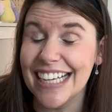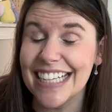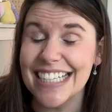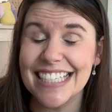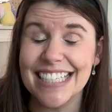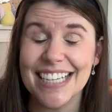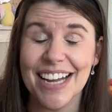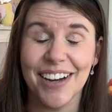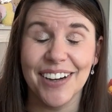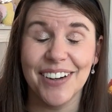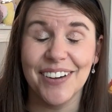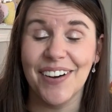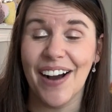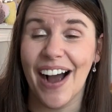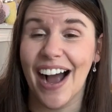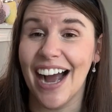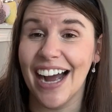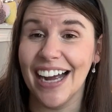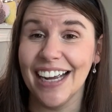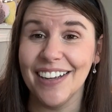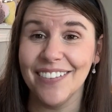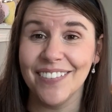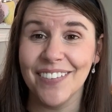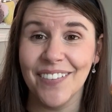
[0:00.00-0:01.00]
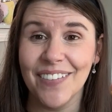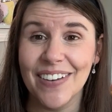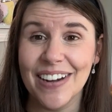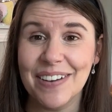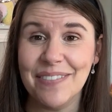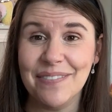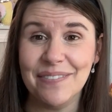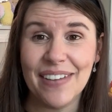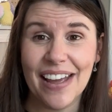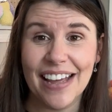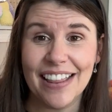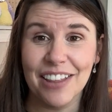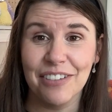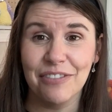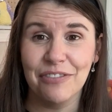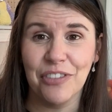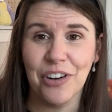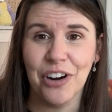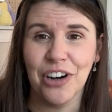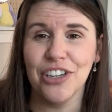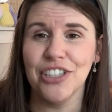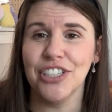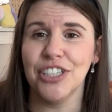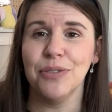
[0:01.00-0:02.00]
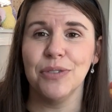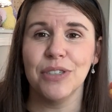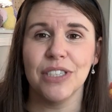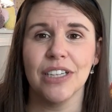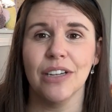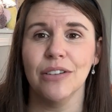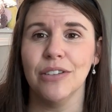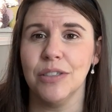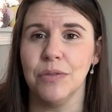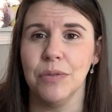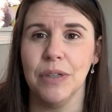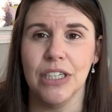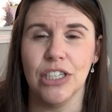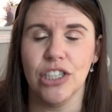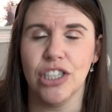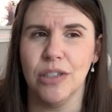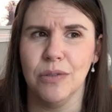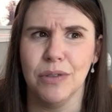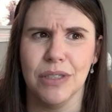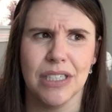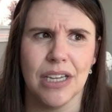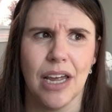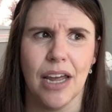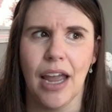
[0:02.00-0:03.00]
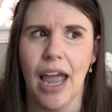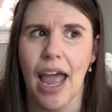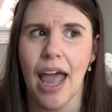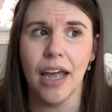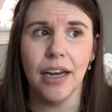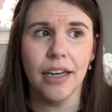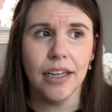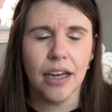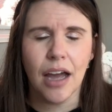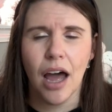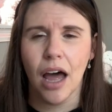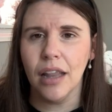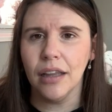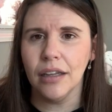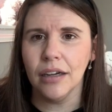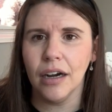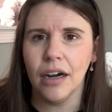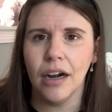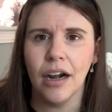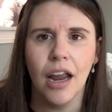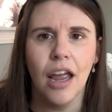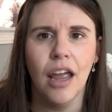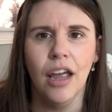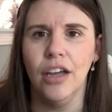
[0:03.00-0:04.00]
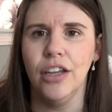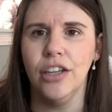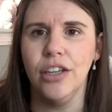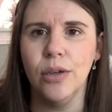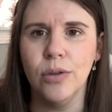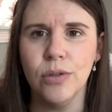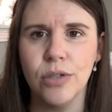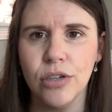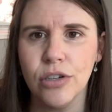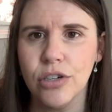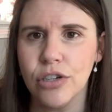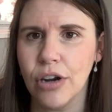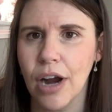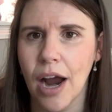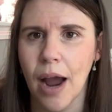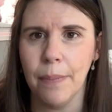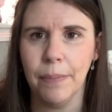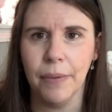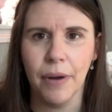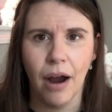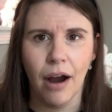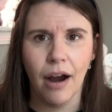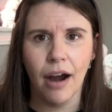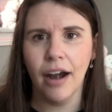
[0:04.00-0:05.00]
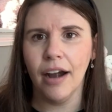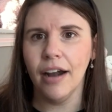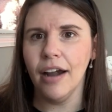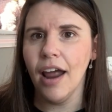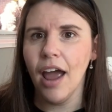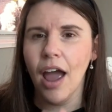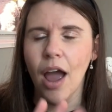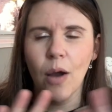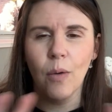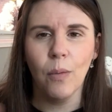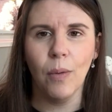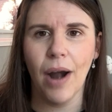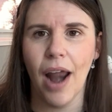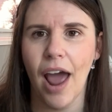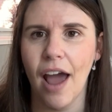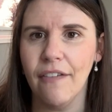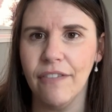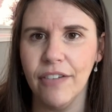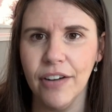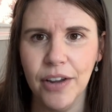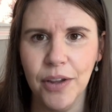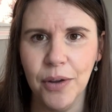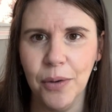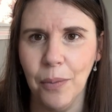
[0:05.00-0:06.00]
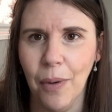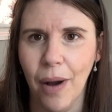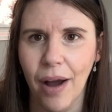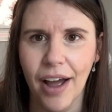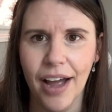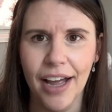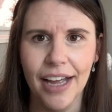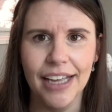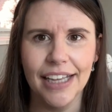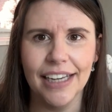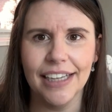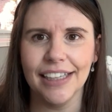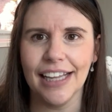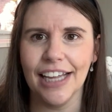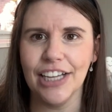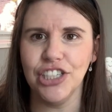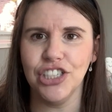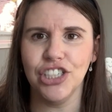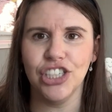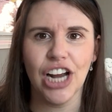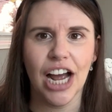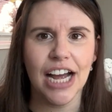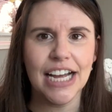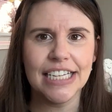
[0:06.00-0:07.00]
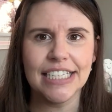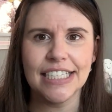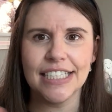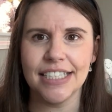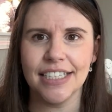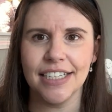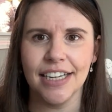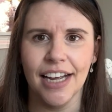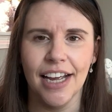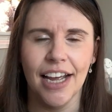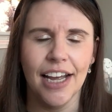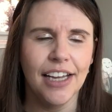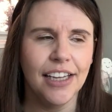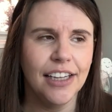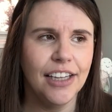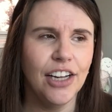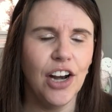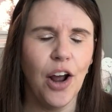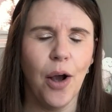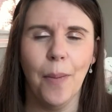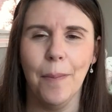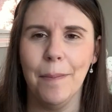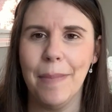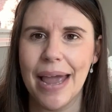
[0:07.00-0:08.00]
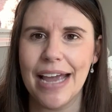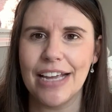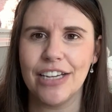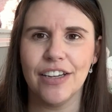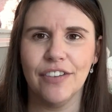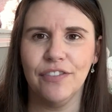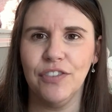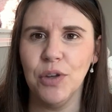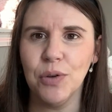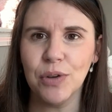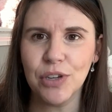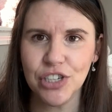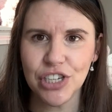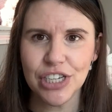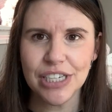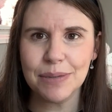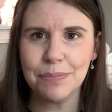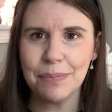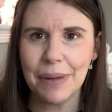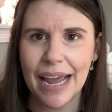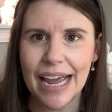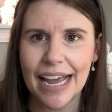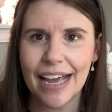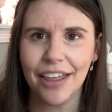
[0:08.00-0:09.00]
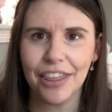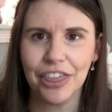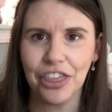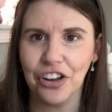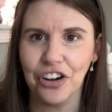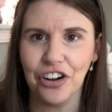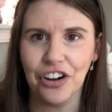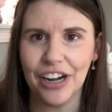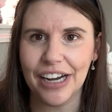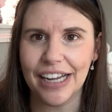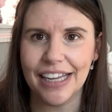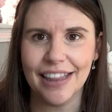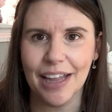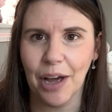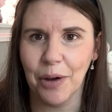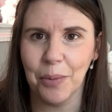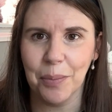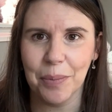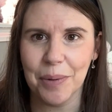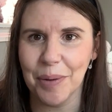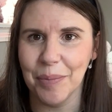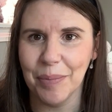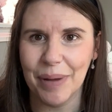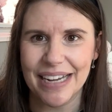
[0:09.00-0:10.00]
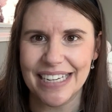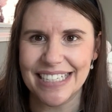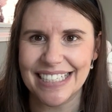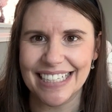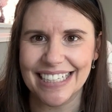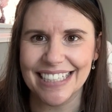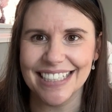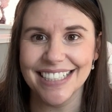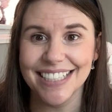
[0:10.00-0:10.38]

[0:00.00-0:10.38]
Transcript: So I am going to make them for her. She was so sweet. She was like, any color, use your scrap yarn, whatever you want. Like, just, you know, if you could just make 30, that would be amazing.